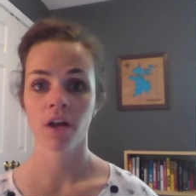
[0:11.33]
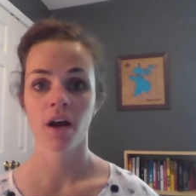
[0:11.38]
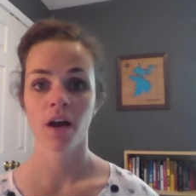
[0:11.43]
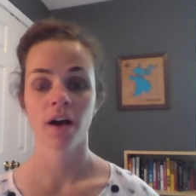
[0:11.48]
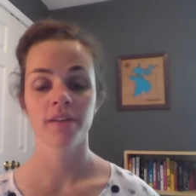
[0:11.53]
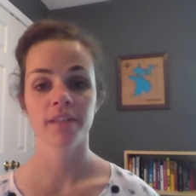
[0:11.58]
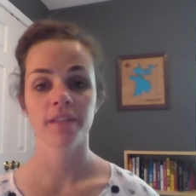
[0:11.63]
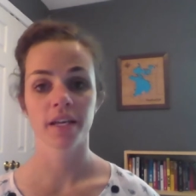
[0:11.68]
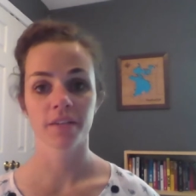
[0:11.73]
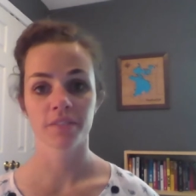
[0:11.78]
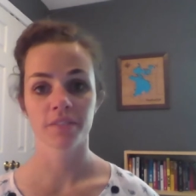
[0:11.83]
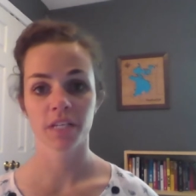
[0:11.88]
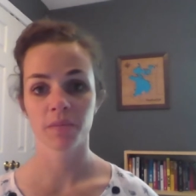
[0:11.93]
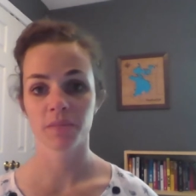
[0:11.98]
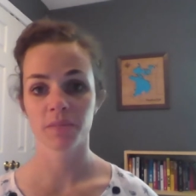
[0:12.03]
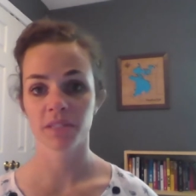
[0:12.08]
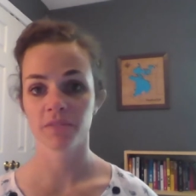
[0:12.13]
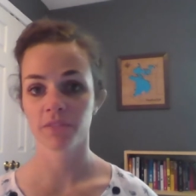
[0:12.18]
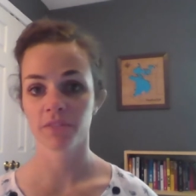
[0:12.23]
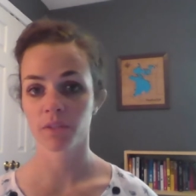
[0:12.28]
A lot of
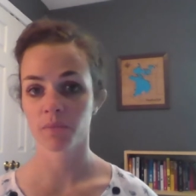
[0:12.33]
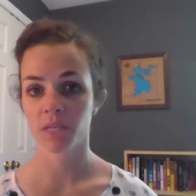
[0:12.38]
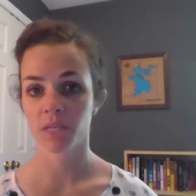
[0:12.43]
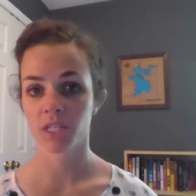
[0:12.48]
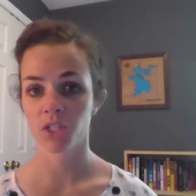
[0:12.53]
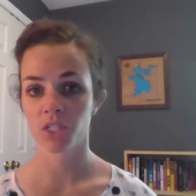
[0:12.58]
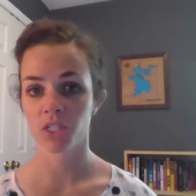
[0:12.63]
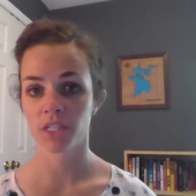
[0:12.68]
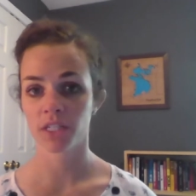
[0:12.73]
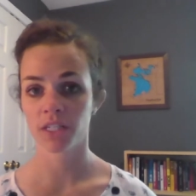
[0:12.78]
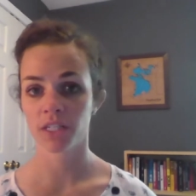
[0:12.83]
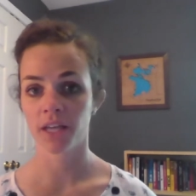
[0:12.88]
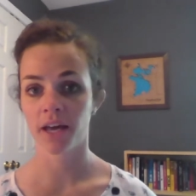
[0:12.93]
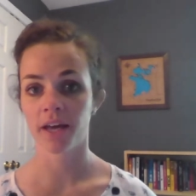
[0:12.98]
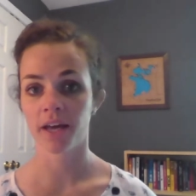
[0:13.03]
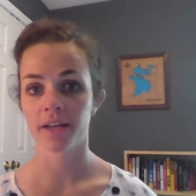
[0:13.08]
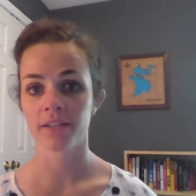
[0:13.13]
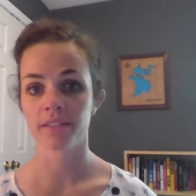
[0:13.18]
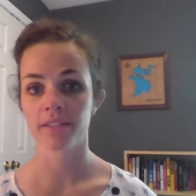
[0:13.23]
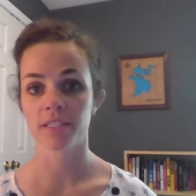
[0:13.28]
times, inflammation
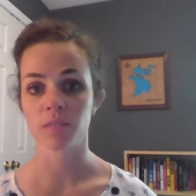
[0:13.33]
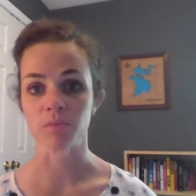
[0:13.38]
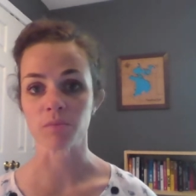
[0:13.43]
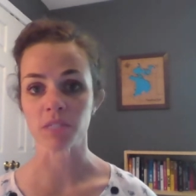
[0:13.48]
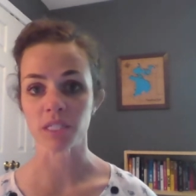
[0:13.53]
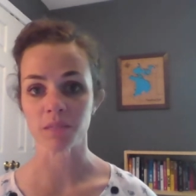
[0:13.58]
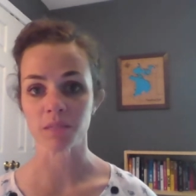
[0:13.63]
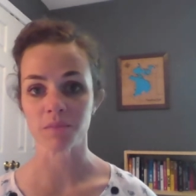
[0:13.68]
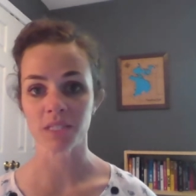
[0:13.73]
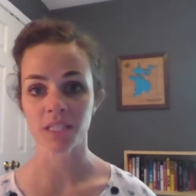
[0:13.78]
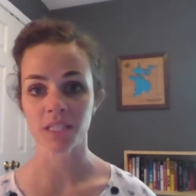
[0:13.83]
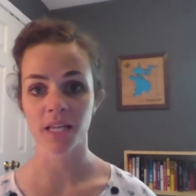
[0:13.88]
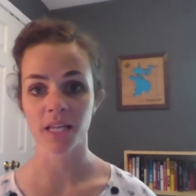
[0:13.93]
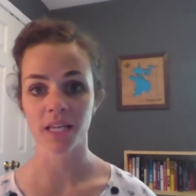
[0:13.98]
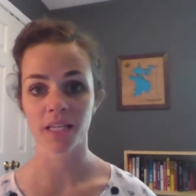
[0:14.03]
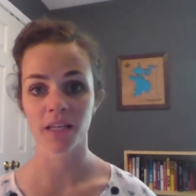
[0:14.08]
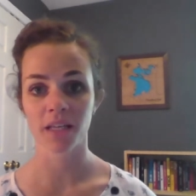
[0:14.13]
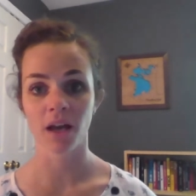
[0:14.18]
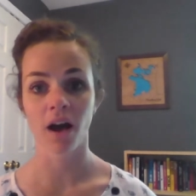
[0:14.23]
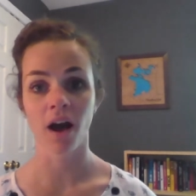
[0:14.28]
has symptoms
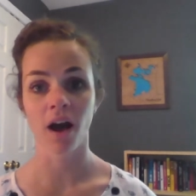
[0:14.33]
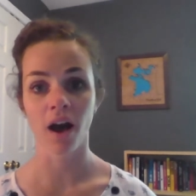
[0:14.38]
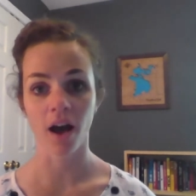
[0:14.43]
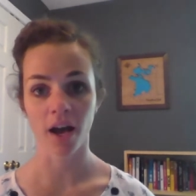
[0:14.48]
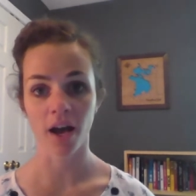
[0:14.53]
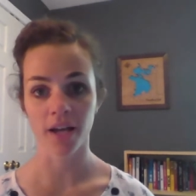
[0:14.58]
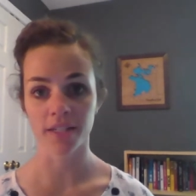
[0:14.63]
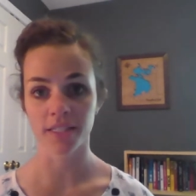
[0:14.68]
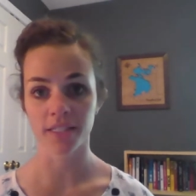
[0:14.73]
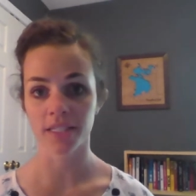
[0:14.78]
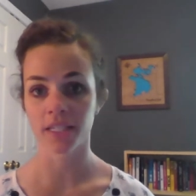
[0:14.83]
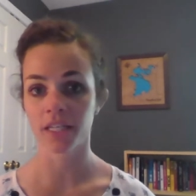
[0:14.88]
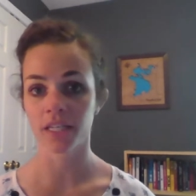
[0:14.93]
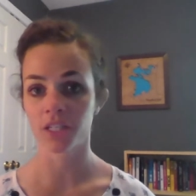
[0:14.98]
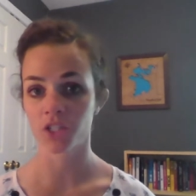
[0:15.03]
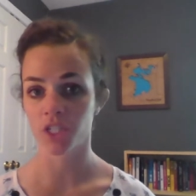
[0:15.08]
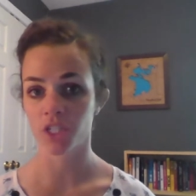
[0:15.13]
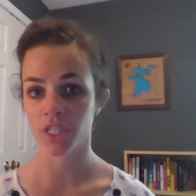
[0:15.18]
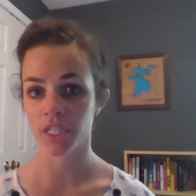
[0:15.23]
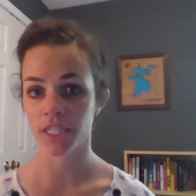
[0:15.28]
like hot,
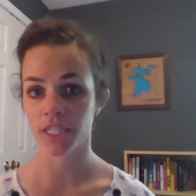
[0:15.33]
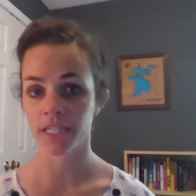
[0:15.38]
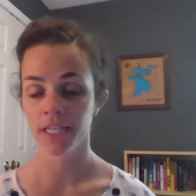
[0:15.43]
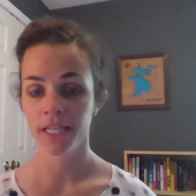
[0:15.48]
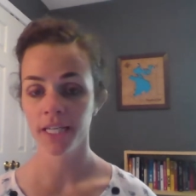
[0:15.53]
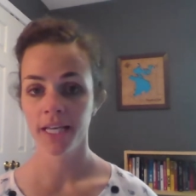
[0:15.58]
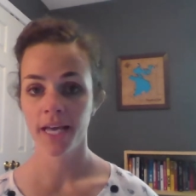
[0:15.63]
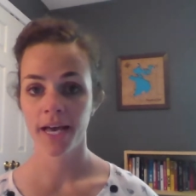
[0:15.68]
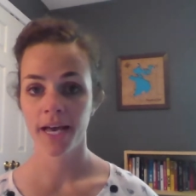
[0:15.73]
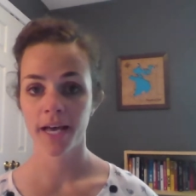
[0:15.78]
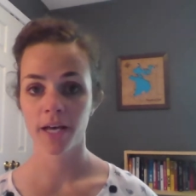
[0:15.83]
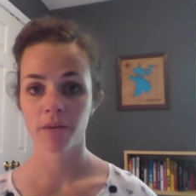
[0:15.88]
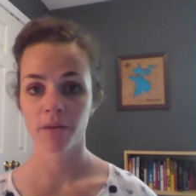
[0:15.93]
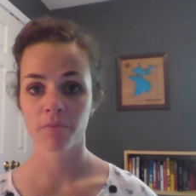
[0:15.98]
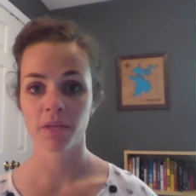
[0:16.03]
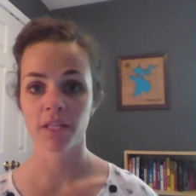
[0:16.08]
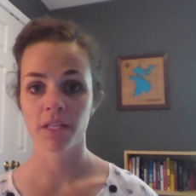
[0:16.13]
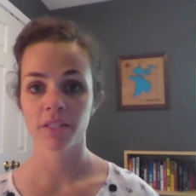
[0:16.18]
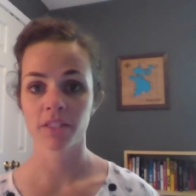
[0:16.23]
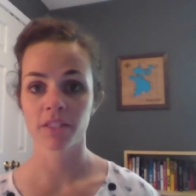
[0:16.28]
itchy,
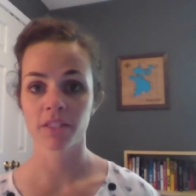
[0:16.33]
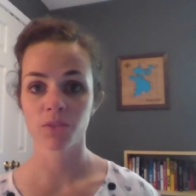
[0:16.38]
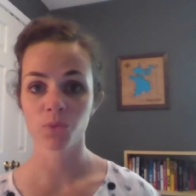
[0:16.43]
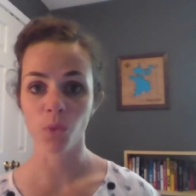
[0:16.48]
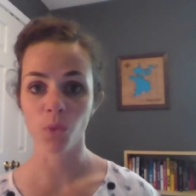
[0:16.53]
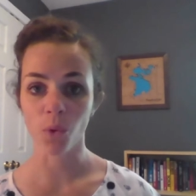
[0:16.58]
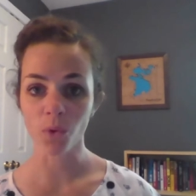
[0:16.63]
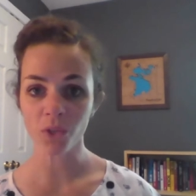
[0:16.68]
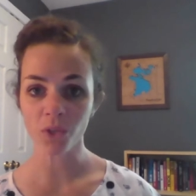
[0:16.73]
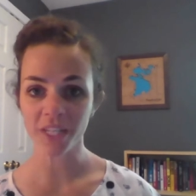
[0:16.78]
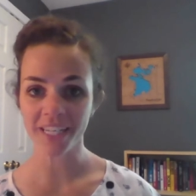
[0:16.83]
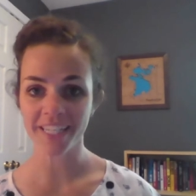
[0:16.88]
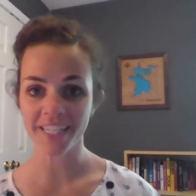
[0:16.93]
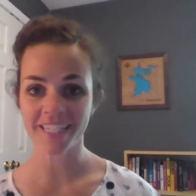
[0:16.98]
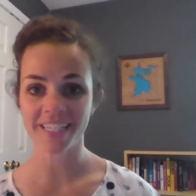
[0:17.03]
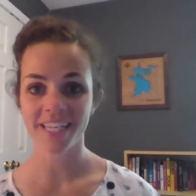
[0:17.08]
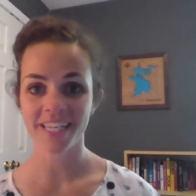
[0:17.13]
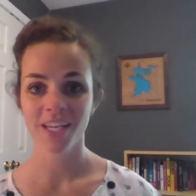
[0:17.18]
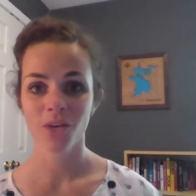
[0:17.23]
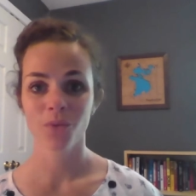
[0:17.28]
um,
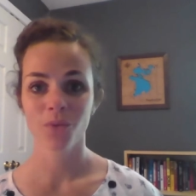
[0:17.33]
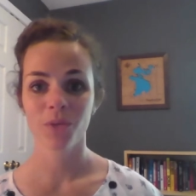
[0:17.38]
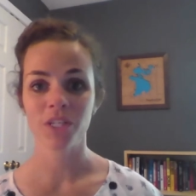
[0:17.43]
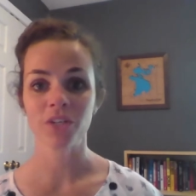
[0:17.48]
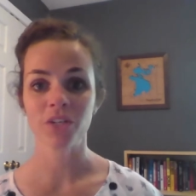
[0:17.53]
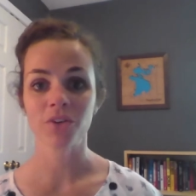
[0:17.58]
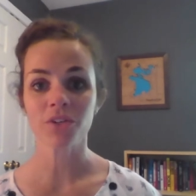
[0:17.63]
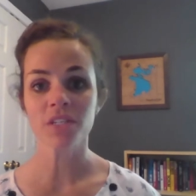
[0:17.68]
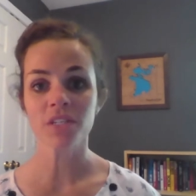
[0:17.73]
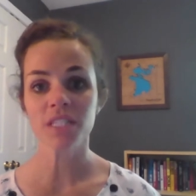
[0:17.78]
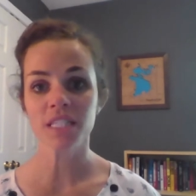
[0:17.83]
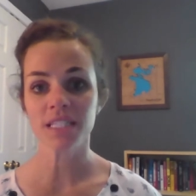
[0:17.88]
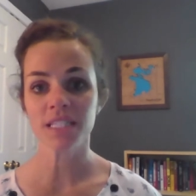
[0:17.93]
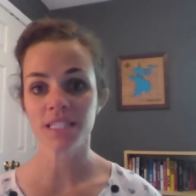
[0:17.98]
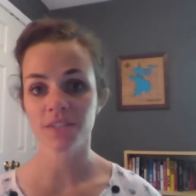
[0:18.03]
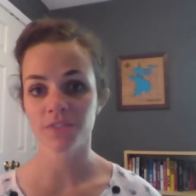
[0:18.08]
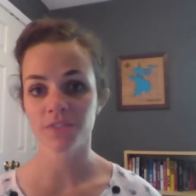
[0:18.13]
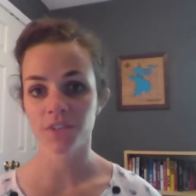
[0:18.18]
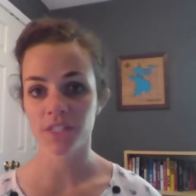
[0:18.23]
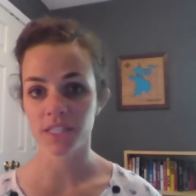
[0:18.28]
swollen. We notice these
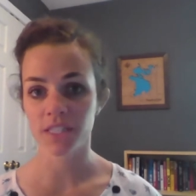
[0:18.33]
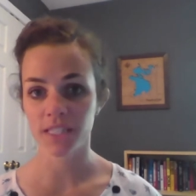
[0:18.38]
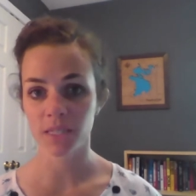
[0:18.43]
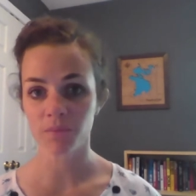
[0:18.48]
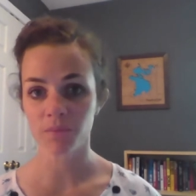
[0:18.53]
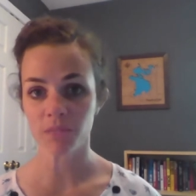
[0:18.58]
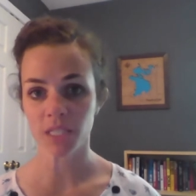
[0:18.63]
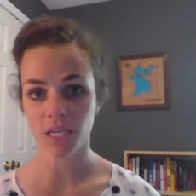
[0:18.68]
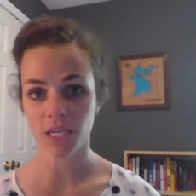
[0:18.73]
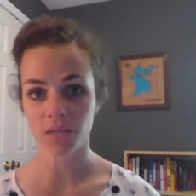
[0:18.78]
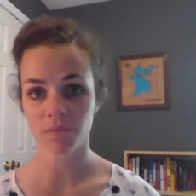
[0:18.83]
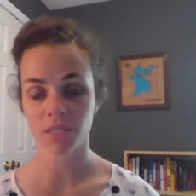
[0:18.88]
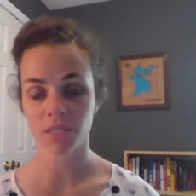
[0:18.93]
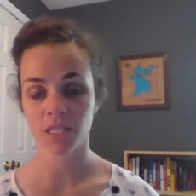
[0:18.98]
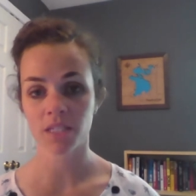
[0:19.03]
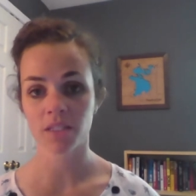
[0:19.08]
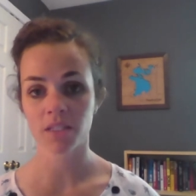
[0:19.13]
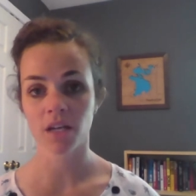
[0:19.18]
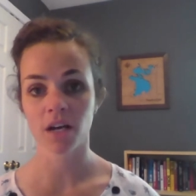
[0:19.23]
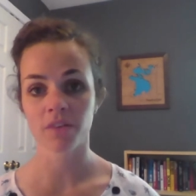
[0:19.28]
different symptoms, and
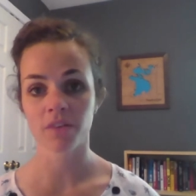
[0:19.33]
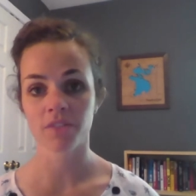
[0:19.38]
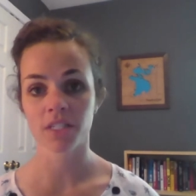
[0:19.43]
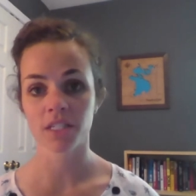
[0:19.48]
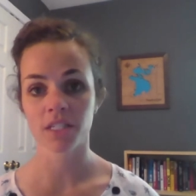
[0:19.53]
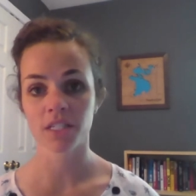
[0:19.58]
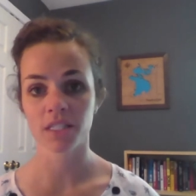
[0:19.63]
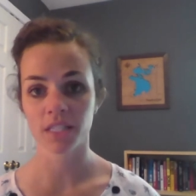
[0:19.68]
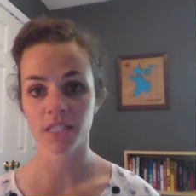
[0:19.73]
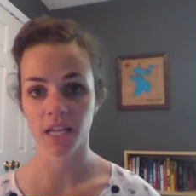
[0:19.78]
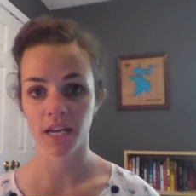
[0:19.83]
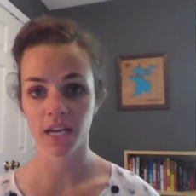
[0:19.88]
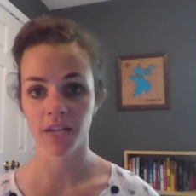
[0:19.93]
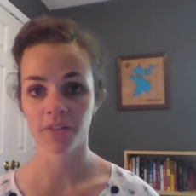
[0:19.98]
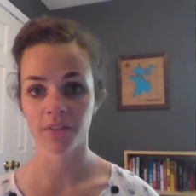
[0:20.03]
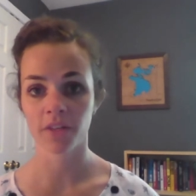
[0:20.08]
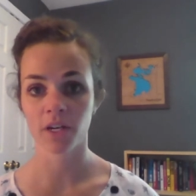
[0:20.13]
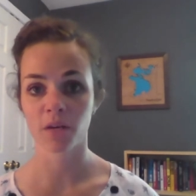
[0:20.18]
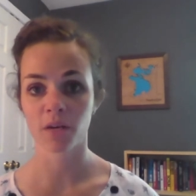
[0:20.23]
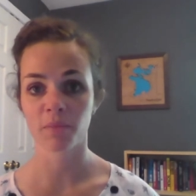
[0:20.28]
it's often a sign
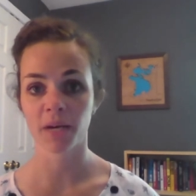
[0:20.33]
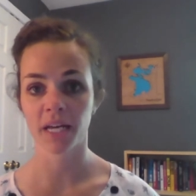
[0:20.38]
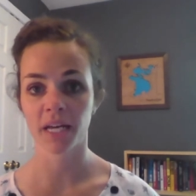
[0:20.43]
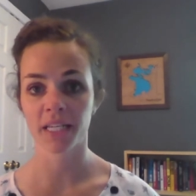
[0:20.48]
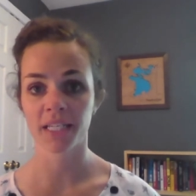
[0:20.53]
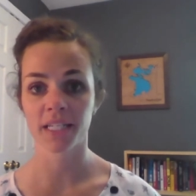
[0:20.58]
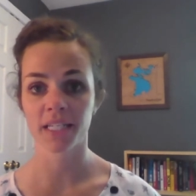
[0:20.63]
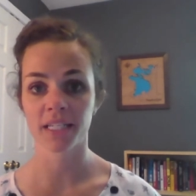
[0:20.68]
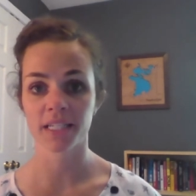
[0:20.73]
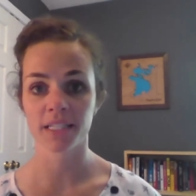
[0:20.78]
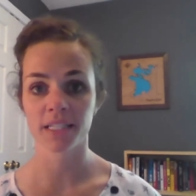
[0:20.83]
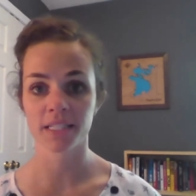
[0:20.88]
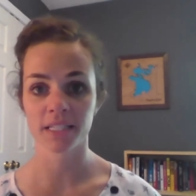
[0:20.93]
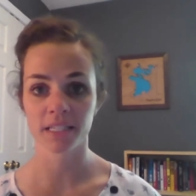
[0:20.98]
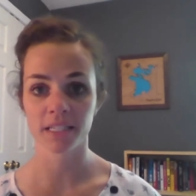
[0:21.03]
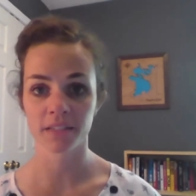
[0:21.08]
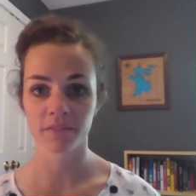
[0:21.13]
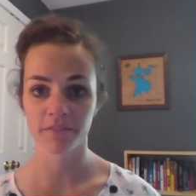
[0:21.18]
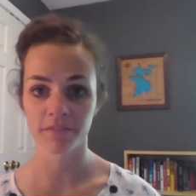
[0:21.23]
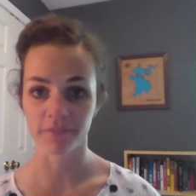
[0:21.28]
that our body is
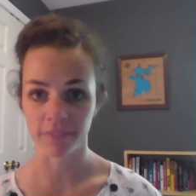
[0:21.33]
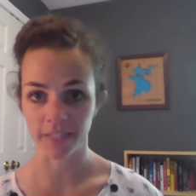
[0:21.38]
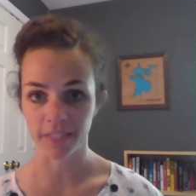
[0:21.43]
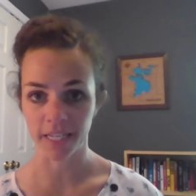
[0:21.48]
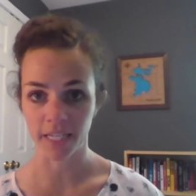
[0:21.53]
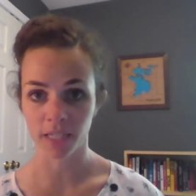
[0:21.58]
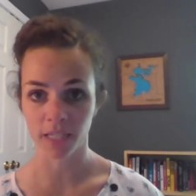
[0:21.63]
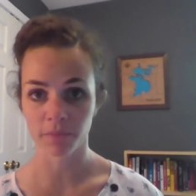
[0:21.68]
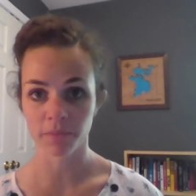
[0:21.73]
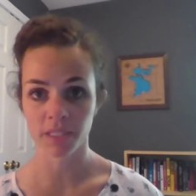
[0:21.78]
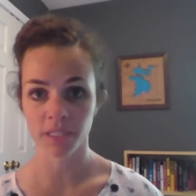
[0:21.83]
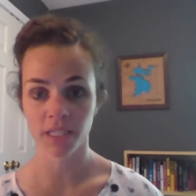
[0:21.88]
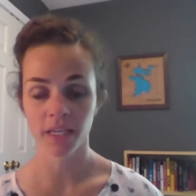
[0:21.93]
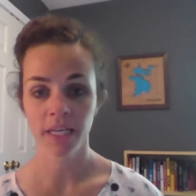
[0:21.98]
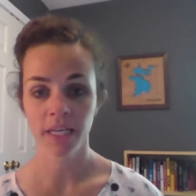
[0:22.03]
inflamed.